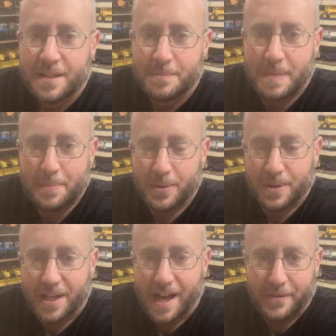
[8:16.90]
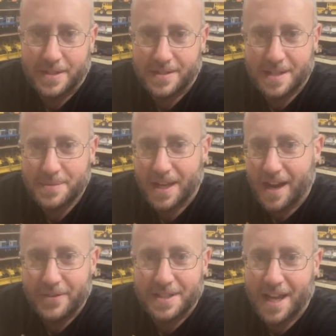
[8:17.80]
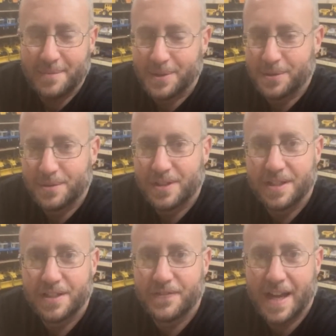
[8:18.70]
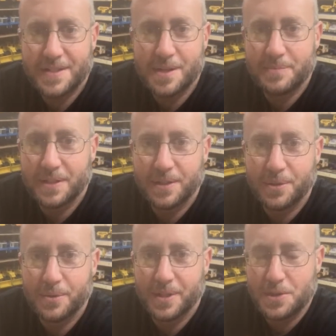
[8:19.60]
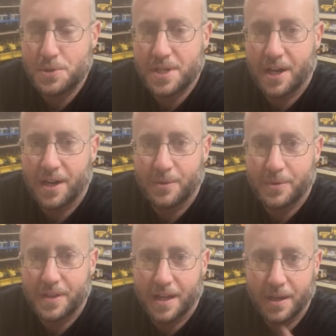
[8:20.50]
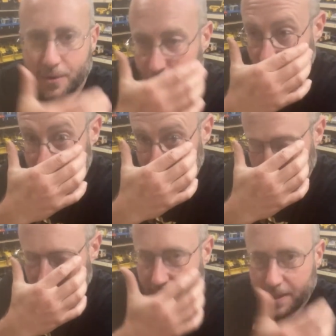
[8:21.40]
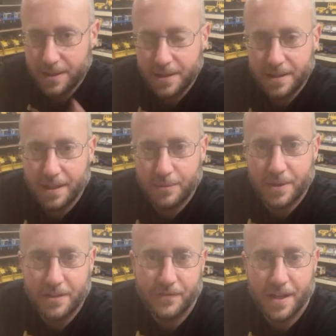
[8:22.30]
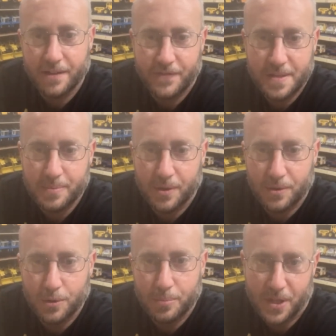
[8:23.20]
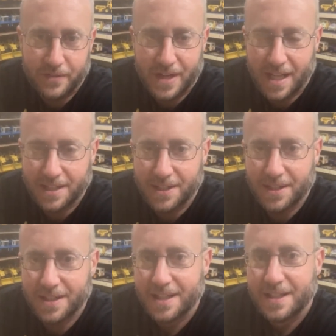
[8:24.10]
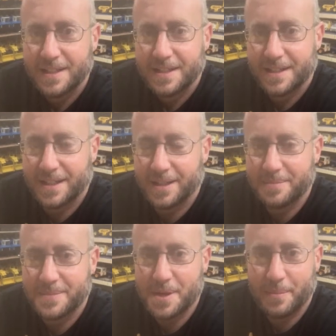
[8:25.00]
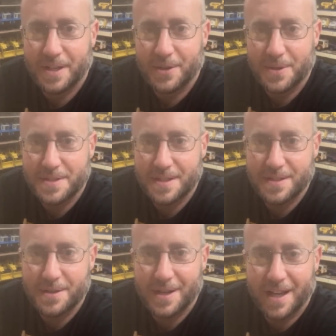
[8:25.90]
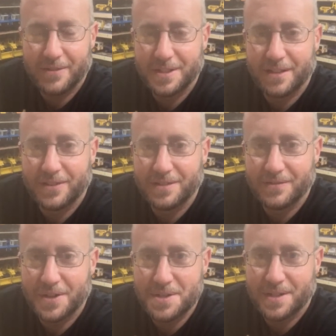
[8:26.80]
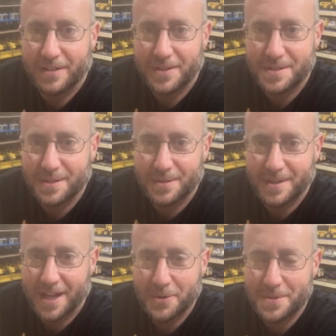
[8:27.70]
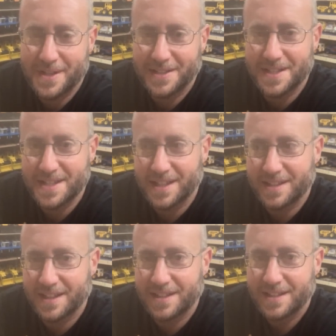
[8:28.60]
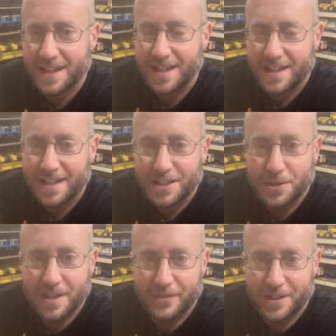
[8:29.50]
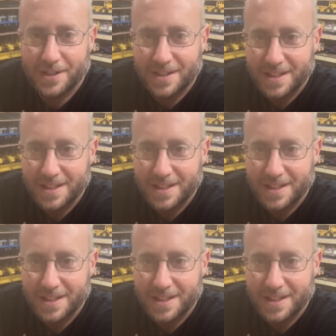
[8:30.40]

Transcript: It seems like every time you find something new and you share it with like a group or a Facebook group or even on here, somebody always says, "Oh, I have a different version of it." So I always like to say that you never